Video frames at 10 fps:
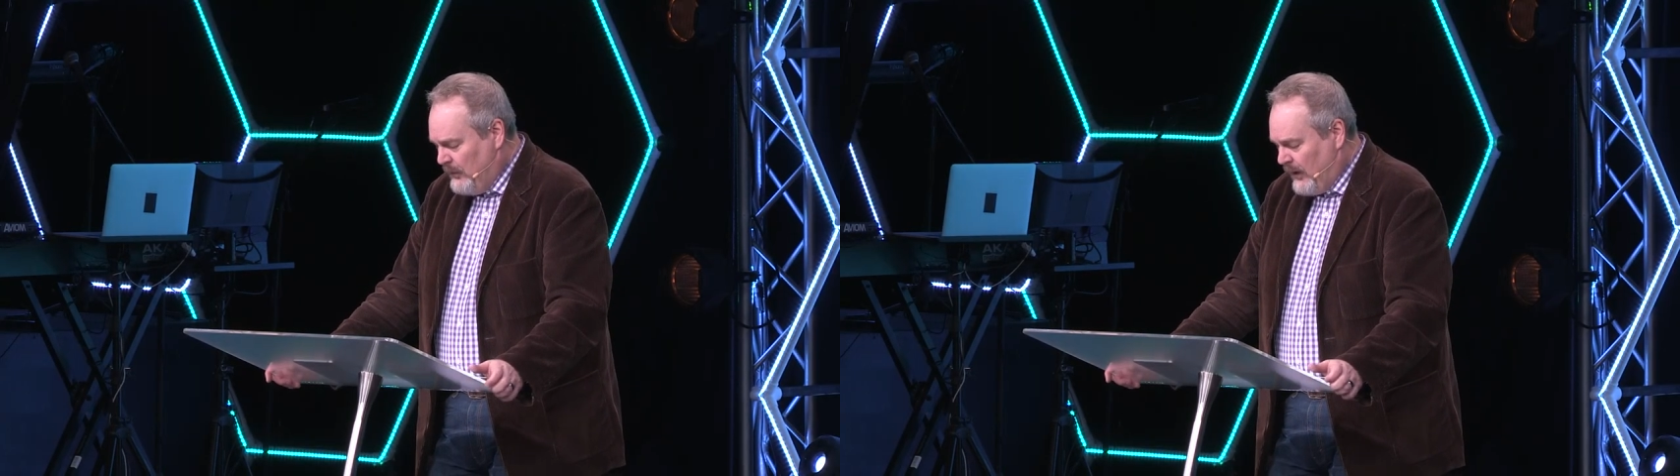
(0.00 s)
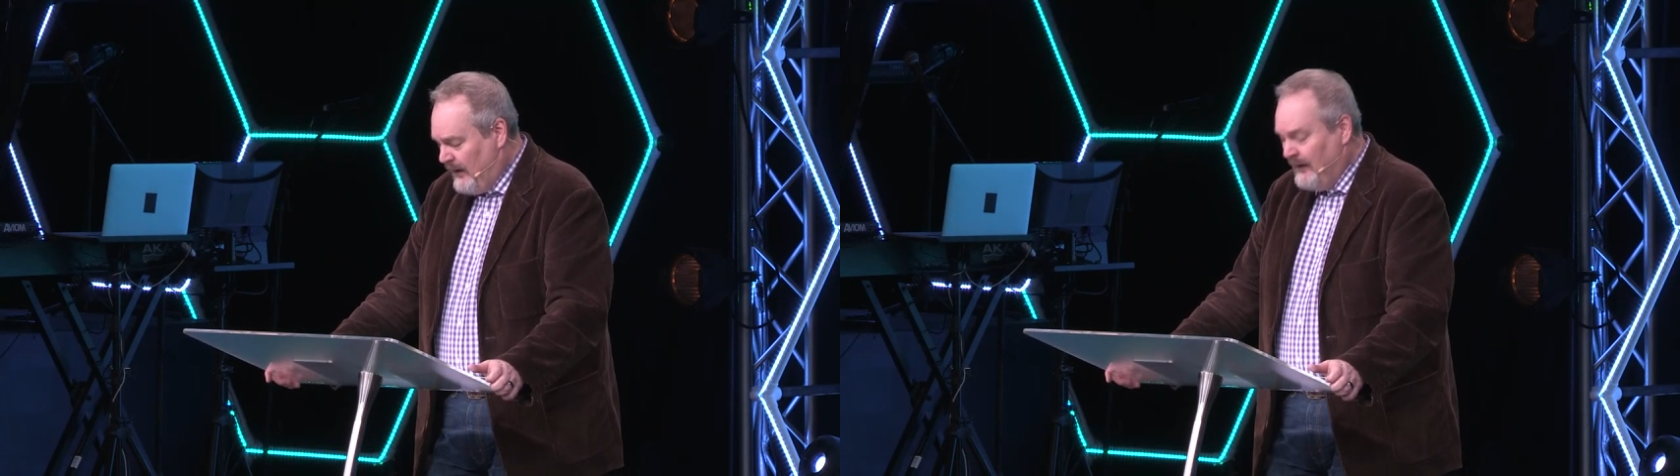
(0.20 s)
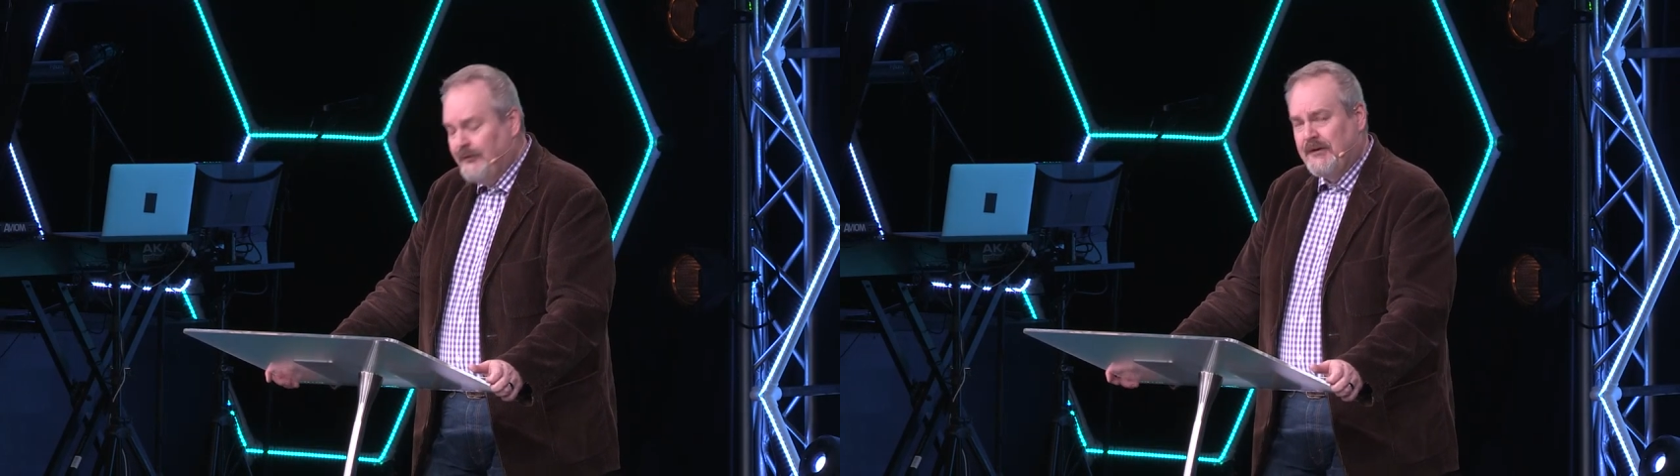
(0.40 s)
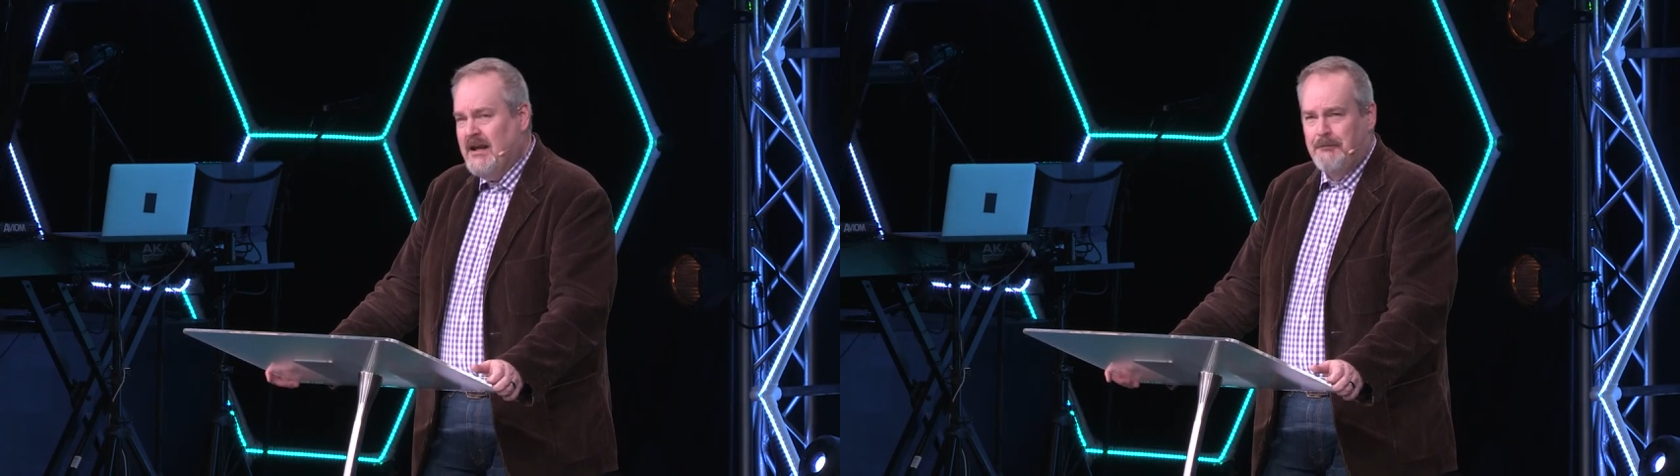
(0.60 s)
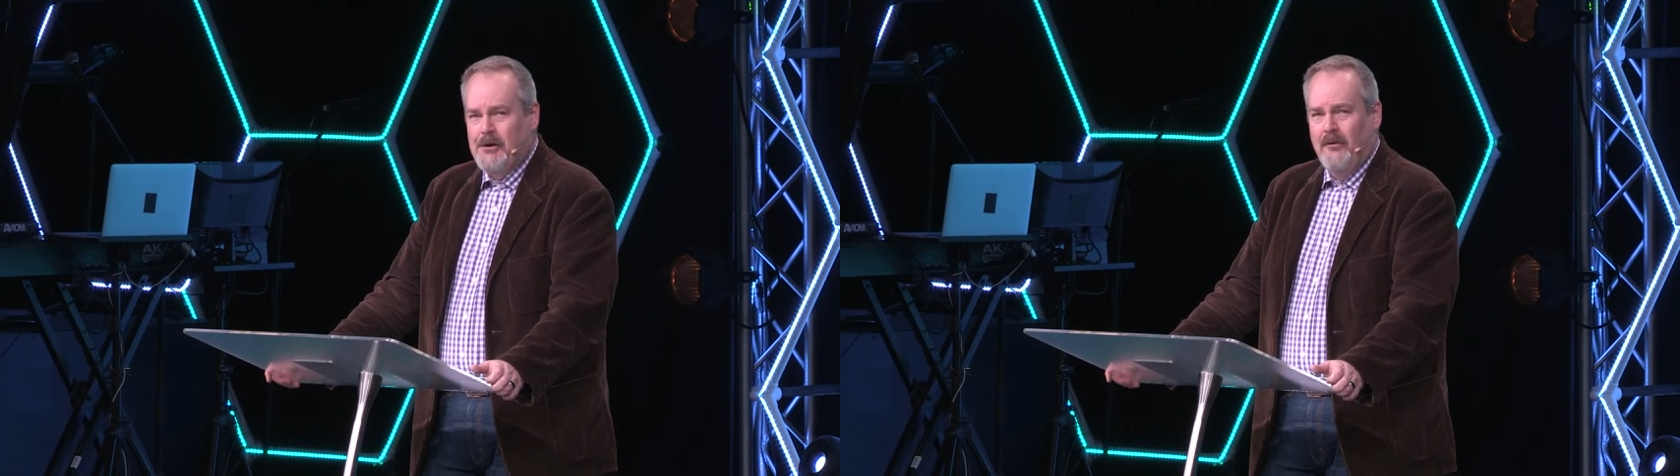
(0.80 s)
worries
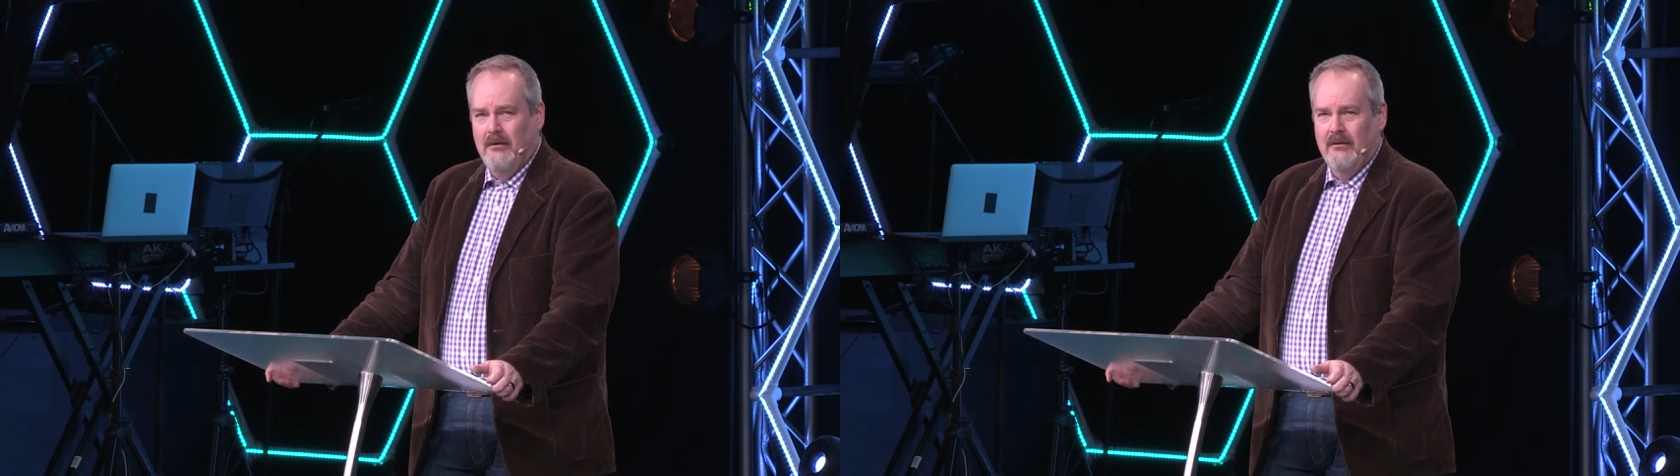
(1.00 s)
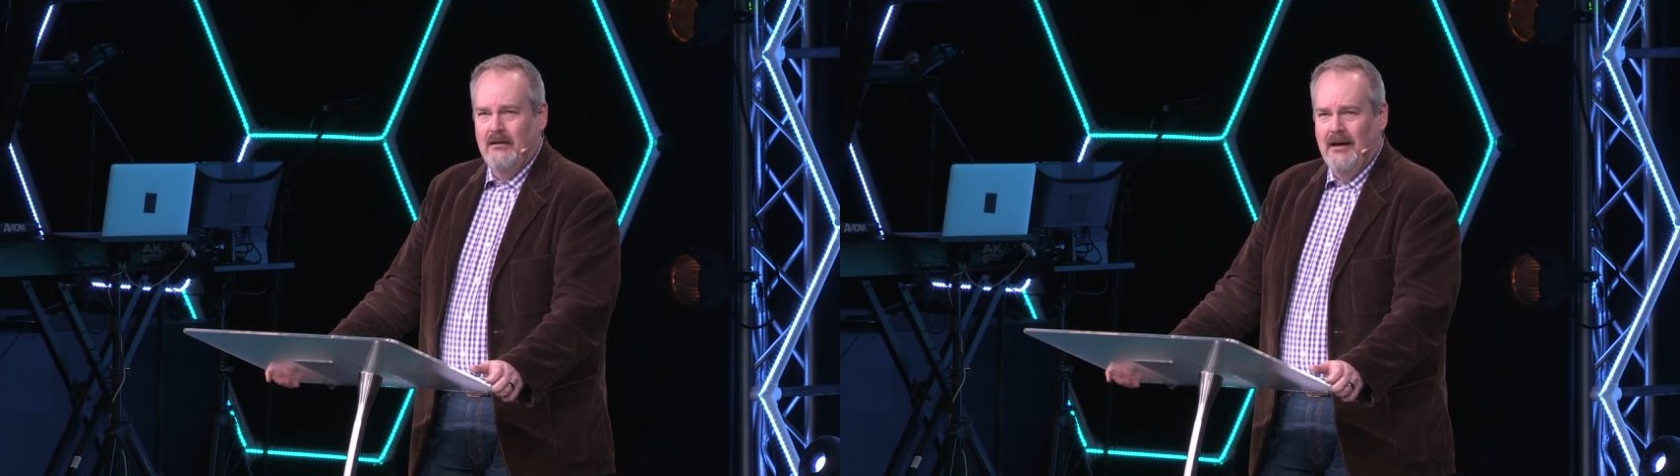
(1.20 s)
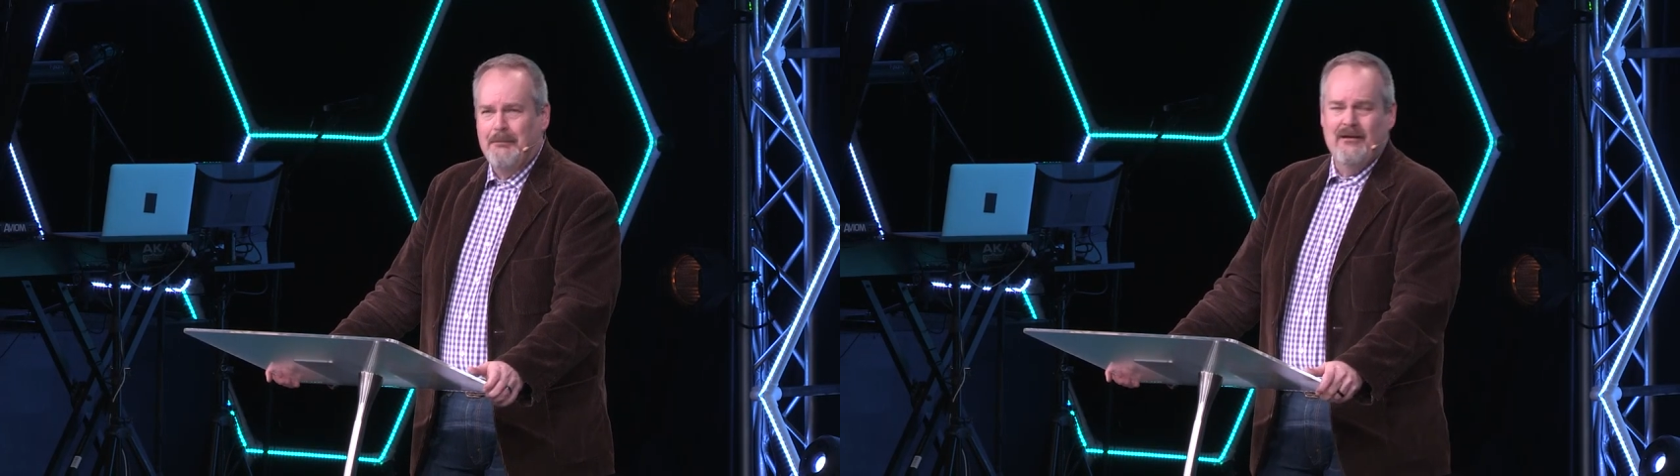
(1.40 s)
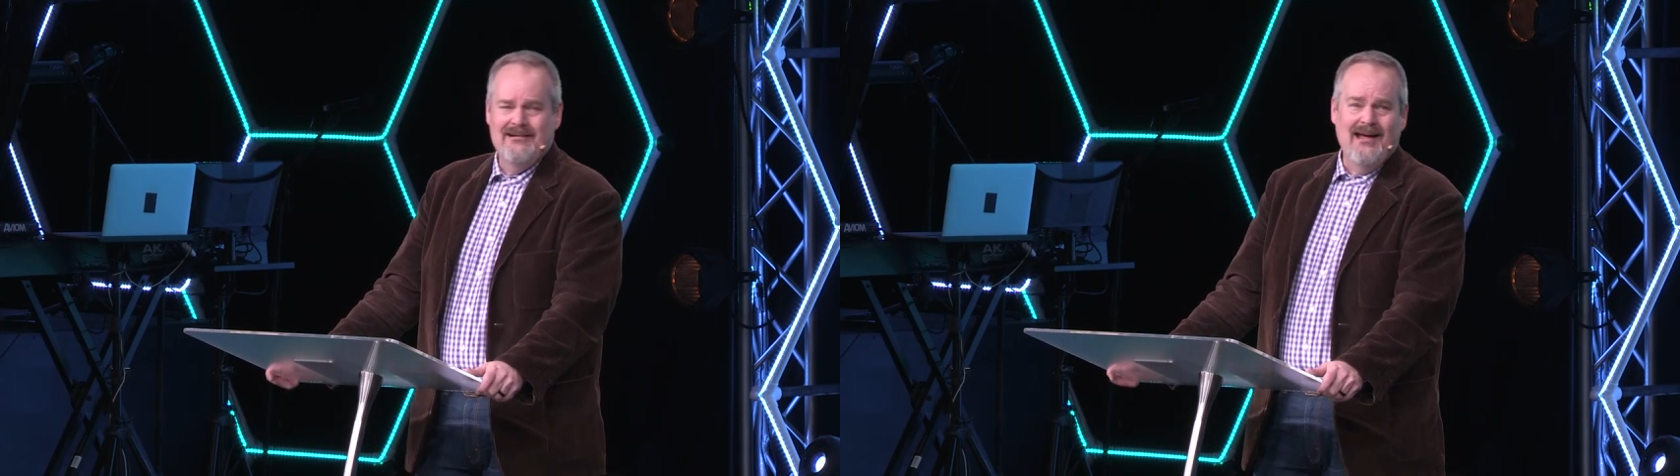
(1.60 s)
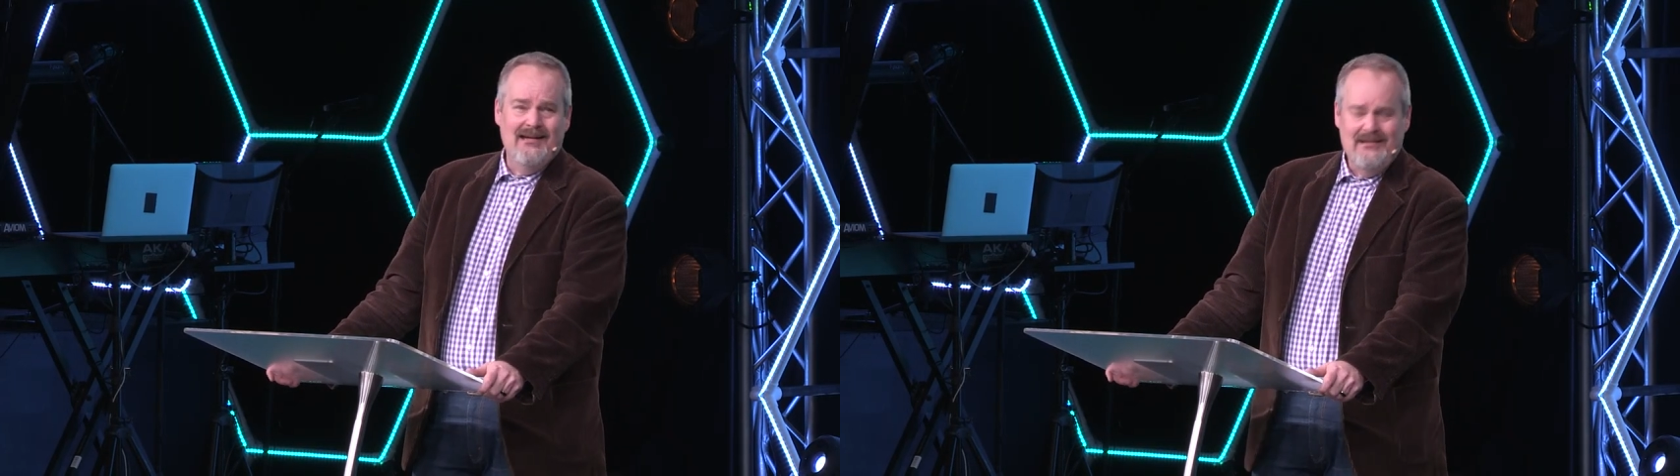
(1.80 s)
keep you up at
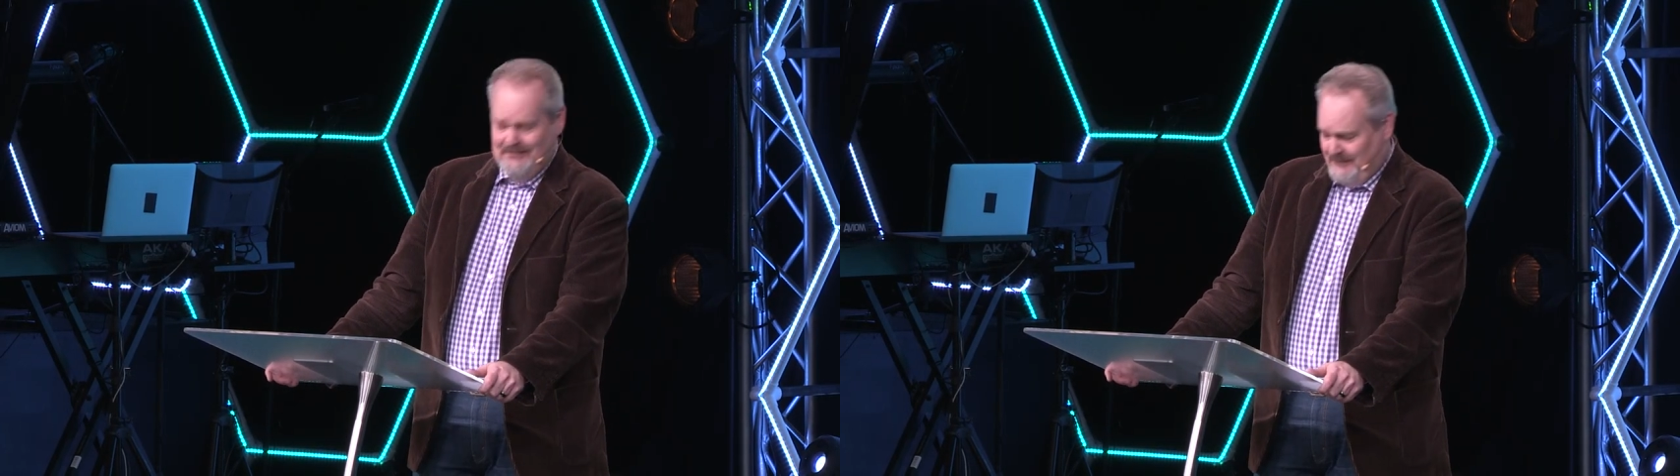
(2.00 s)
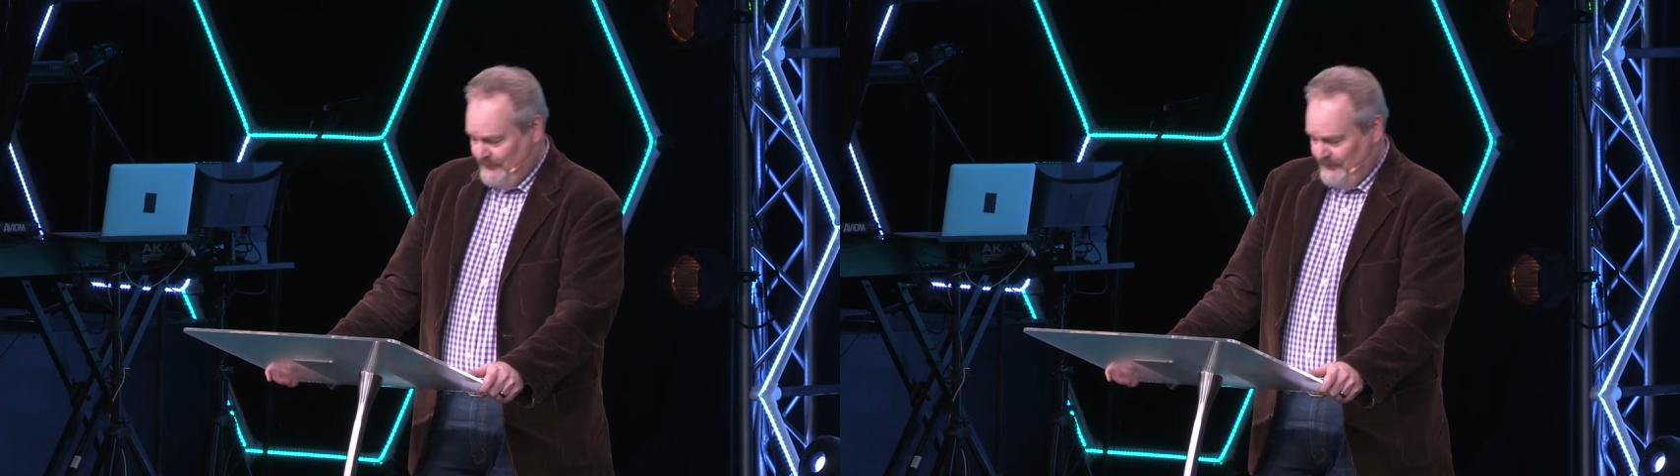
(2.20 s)
night?